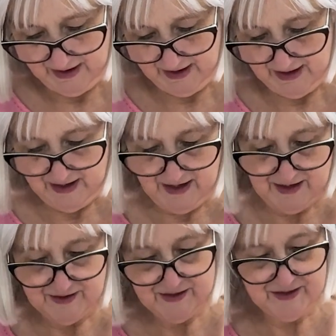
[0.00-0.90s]

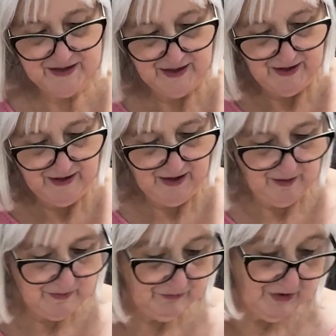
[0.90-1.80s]
and
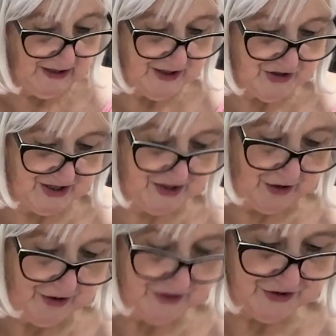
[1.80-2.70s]
really just
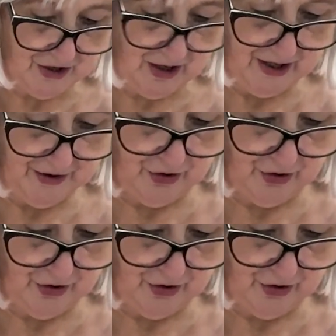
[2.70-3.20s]
going to tie it